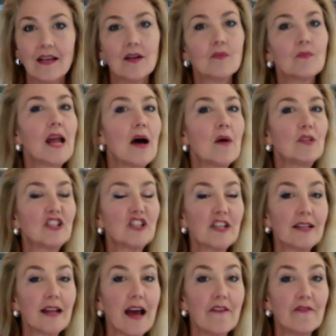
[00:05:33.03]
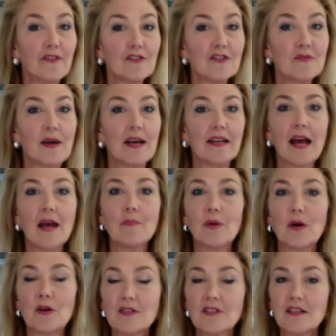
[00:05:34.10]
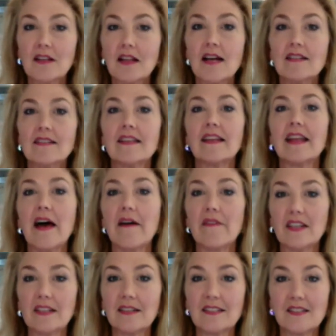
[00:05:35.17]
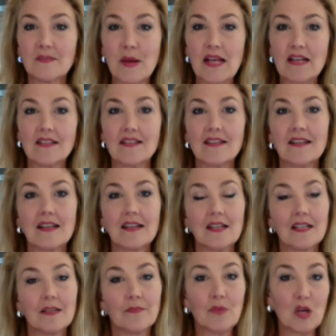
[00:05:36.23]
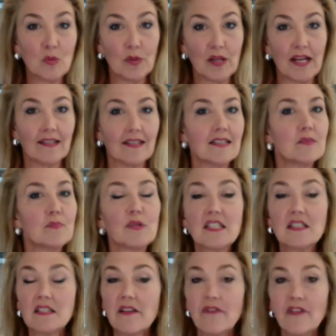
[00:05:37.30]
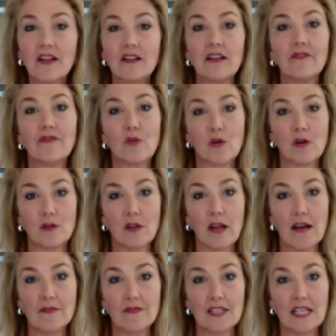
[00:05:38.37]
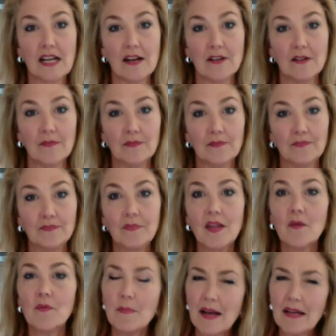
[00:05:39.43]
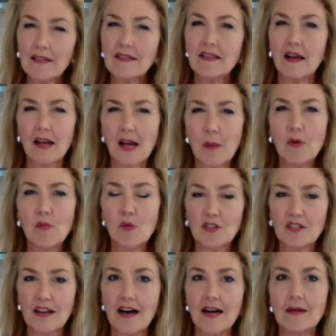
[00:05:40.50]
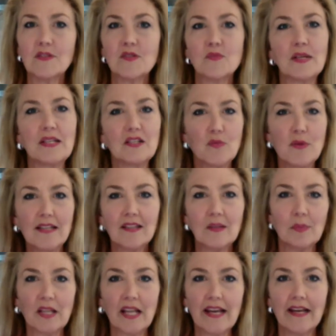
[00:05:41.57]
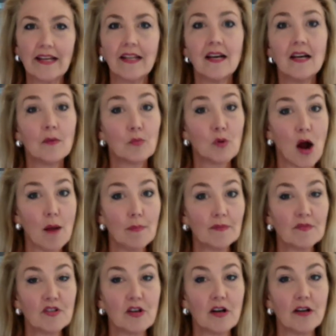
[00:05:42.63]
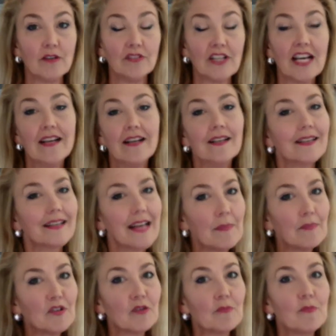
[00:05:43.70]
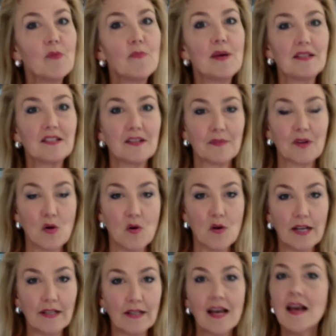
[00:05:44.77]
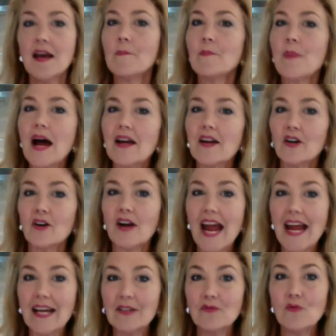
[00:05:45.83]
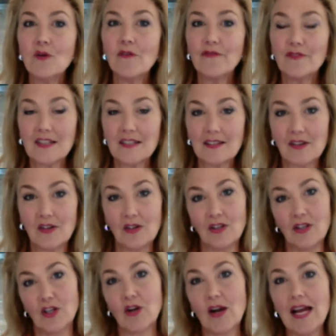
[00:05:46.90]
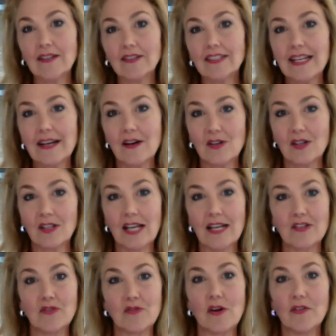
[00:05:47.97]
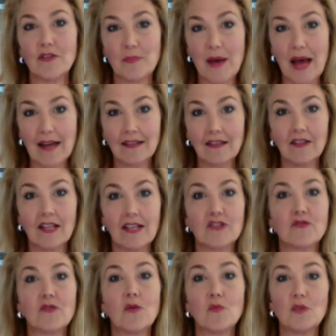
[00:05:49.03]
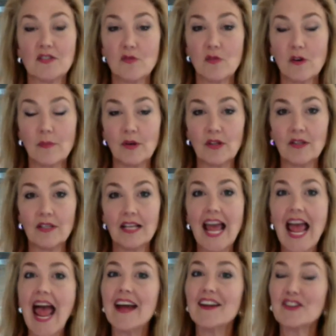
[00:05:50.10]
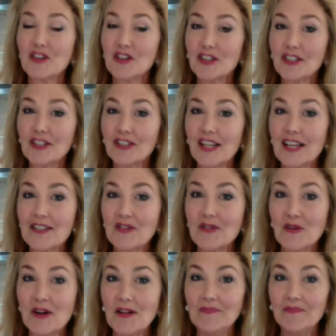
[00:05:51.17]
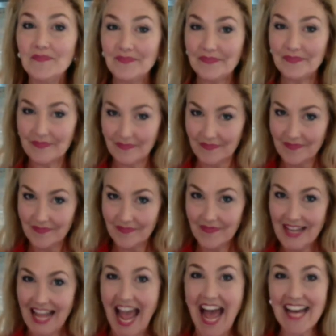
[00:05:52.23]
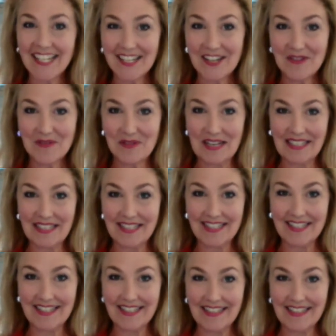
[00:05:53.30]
Now, when she and I first met, I personalized an evidence-based meal plan specifically for her lifestyle. We met a couple more times, we tweaked the plan, problem solved, kept her momentum going. By her annual physical, her LDL cholesterol, the bad cholesterol, was normal, and her good cholesterol had increased.